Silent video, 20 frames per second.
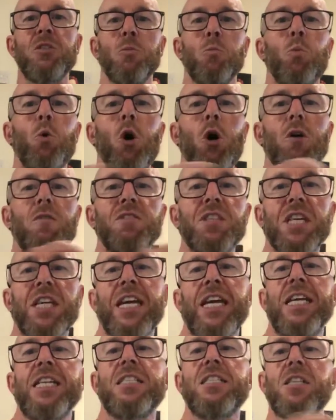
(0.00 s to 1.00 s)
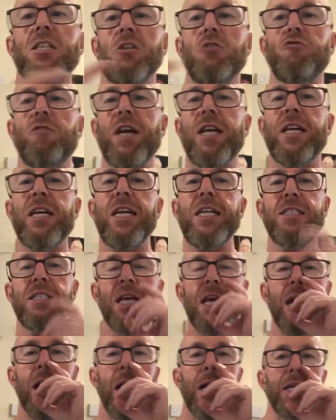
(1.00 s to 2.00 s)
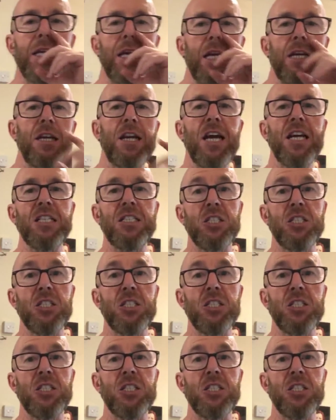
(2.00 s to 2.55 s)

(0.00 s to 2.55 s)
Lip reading: and husbands and wives and kids and grandkids?